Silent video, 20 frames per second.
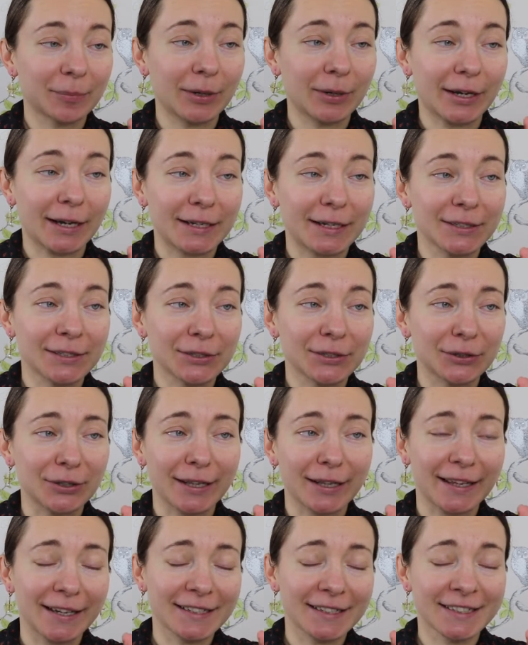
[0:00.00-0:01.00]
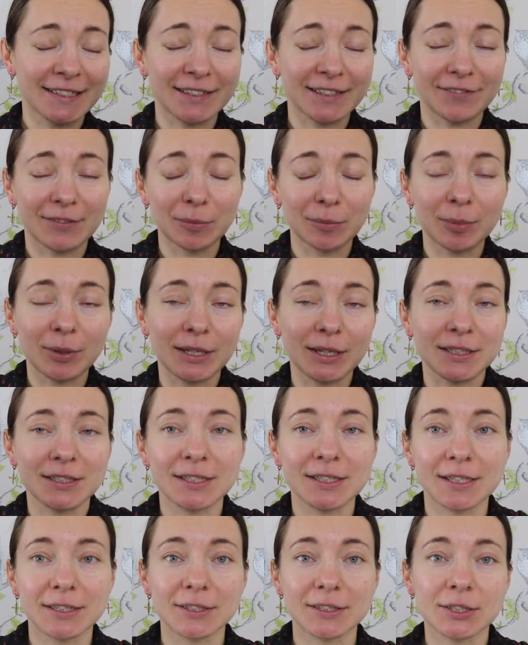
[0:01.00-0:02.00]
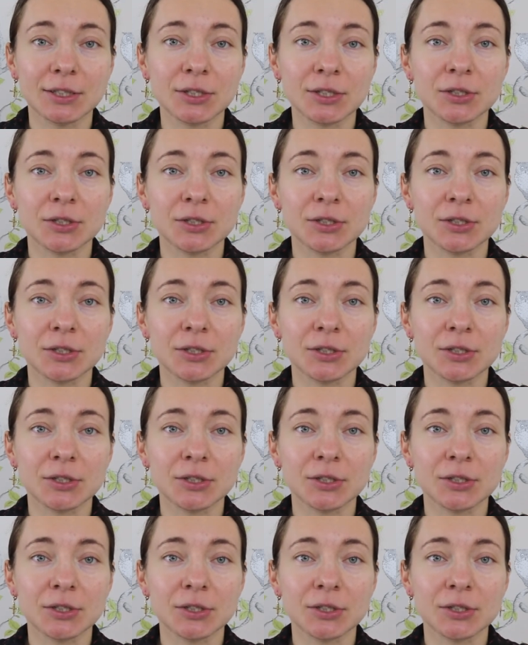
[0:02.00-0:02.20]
but I saw they're like 7 plus years,